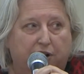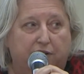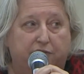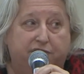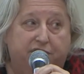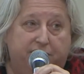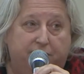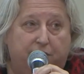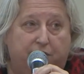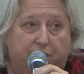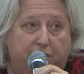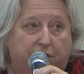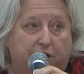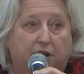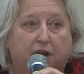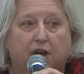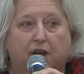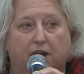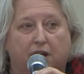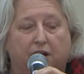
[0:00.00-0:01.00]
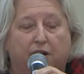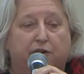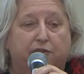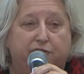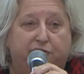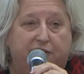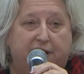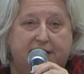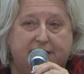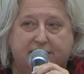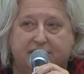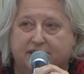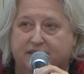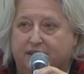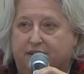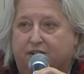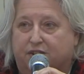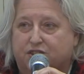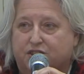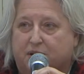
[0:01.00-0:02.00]
a fest
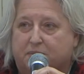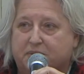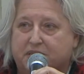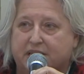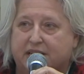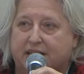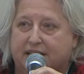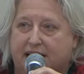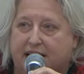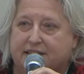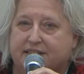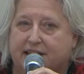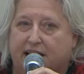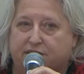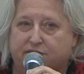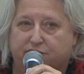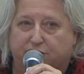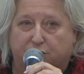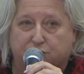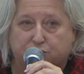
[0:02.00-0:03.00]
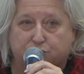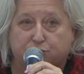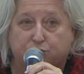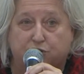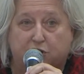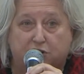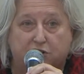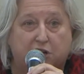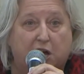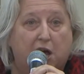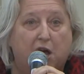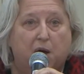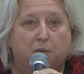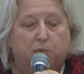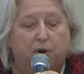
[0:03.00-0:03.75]
or something like that for students.